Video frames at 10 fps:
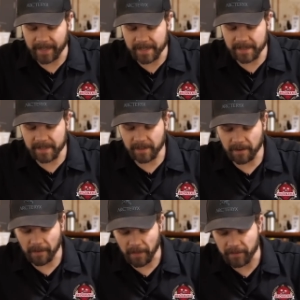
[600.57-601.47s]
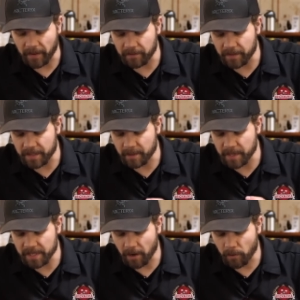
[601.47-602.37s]
I guess starting on the left, I've, some
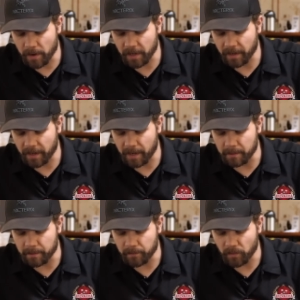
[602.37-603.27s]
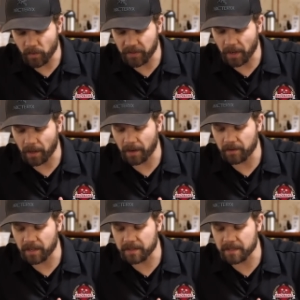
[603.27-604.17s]
of this artwork, um, we've done a
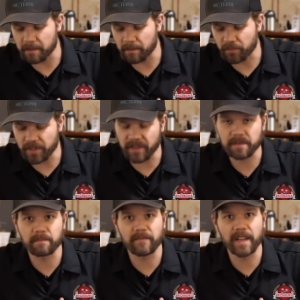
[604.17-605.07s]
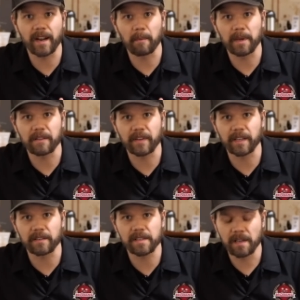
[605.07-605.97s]
lot, done some previous Vietnam
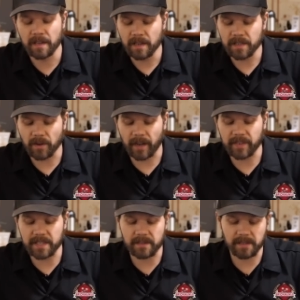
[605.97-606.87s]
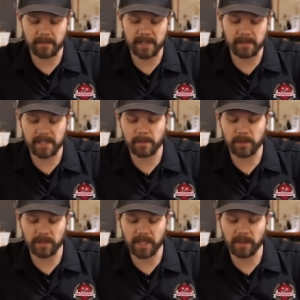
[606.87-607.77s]
minifigures, so obviously there's gonna be some
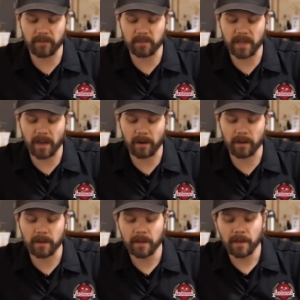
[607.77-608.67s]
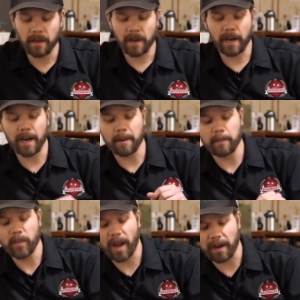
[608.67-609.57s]
similar gear from the era.
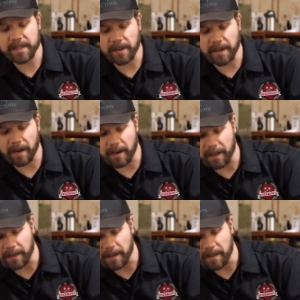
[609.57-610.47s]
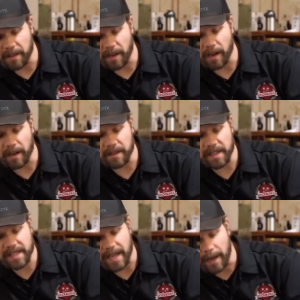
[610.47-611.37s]
Um, we got starting on uh,
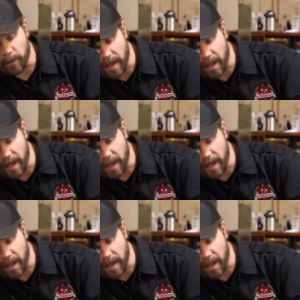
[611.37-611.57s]
this side,